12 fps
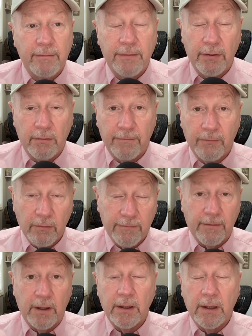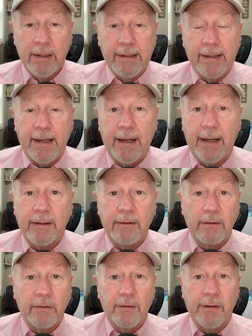to the forefront, and
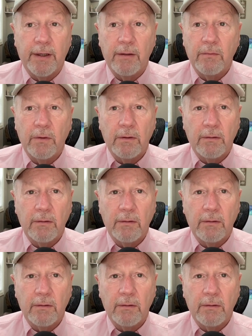you'll think, well,